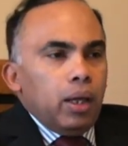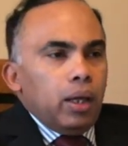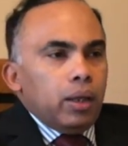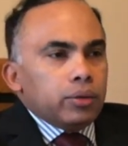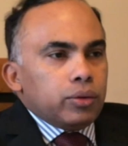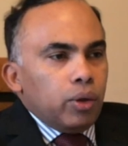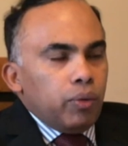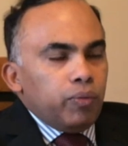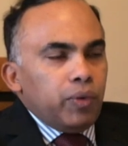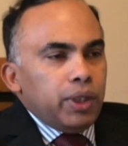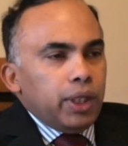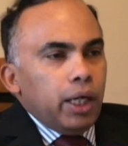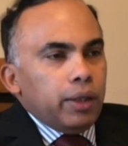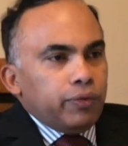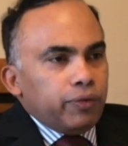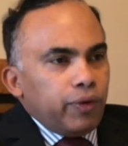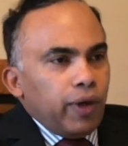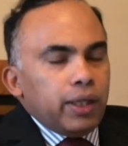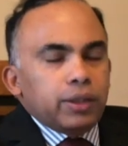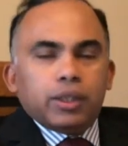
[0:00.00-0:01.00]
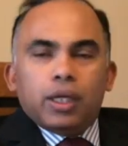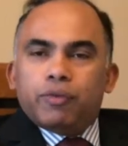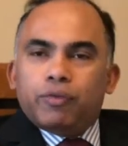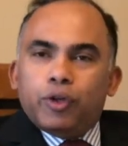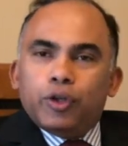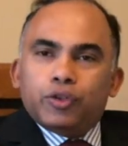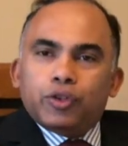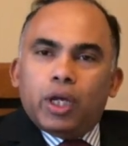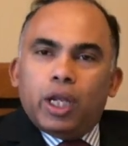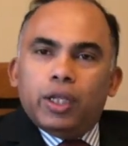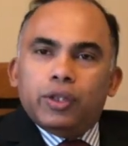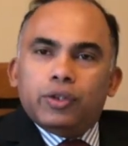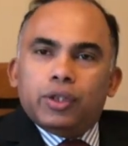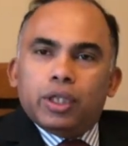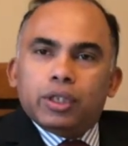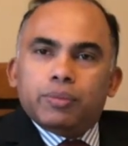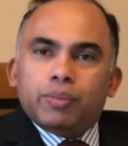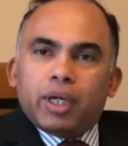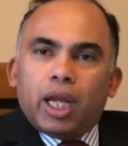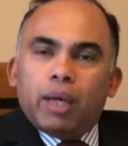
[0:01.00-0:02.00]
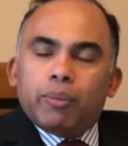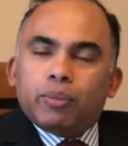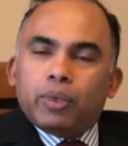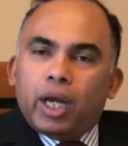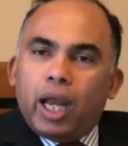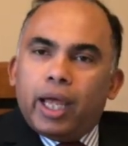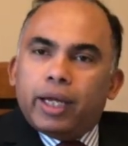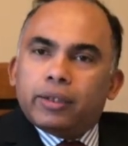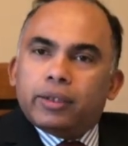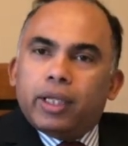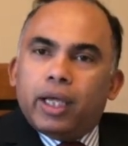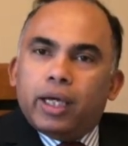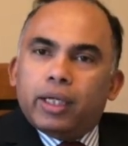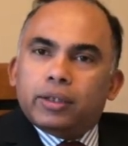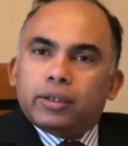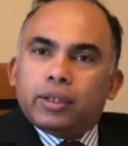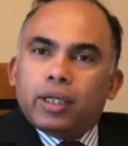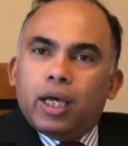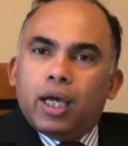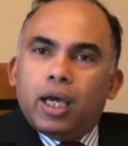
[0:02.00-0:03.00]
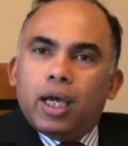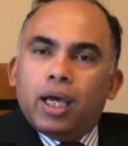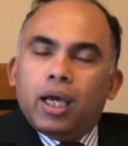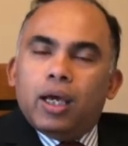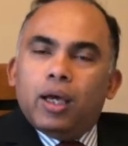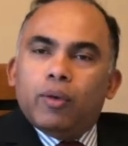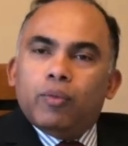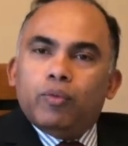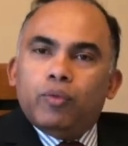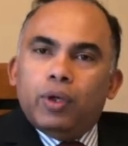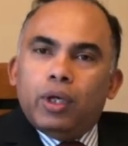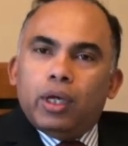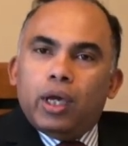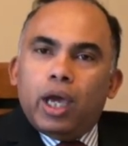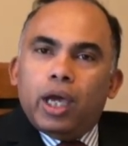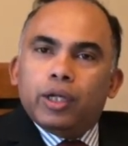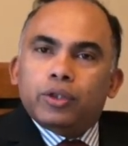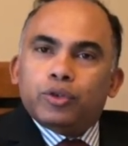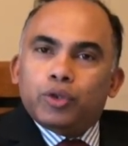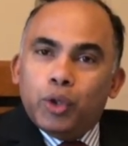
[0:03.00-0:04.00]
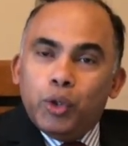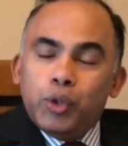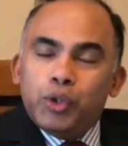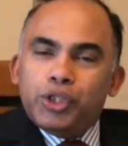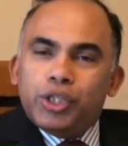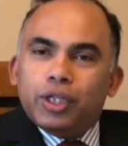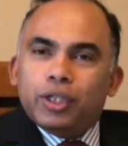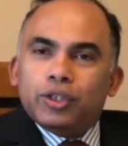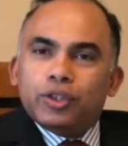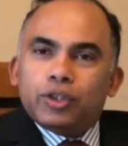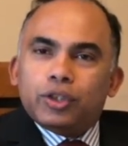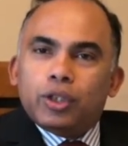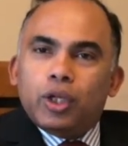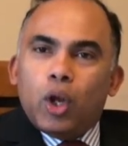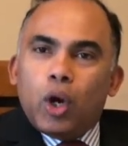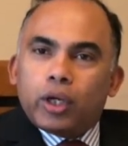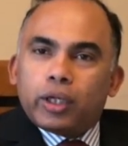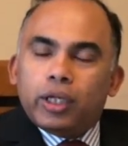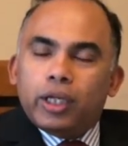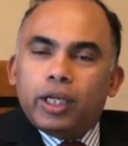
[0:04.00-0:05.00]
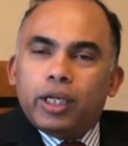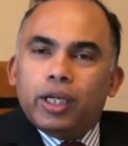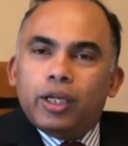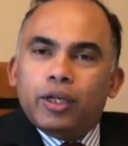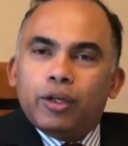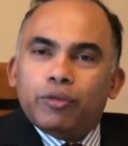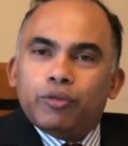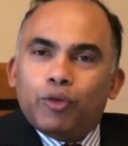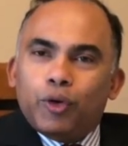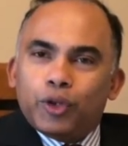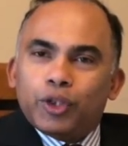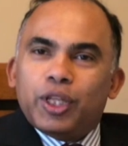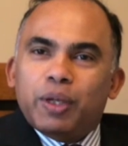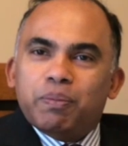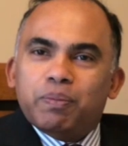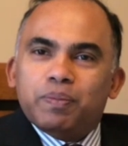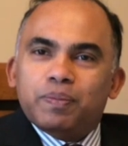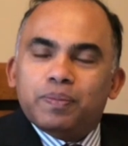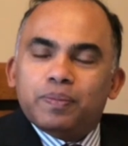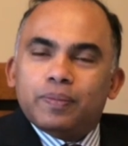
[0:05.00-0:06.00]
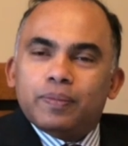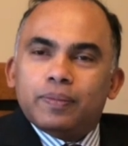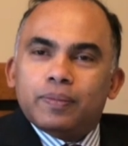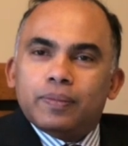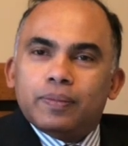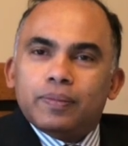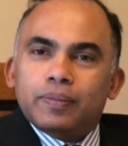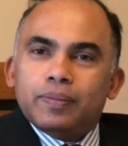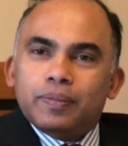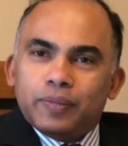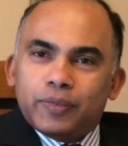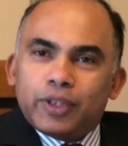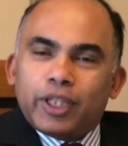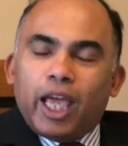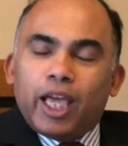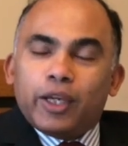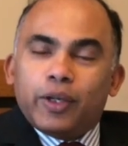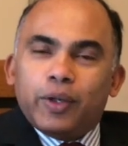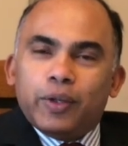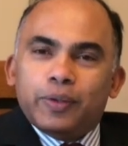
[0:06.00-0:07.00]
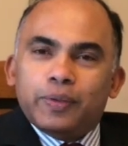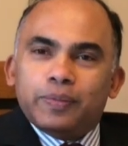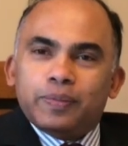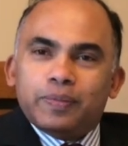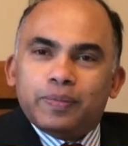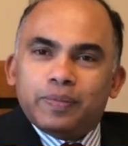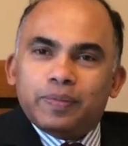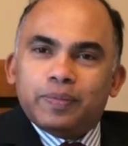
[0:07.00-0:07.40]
So we did face a few challenges, but I'm glad that we had solutions locally for them. Thank you.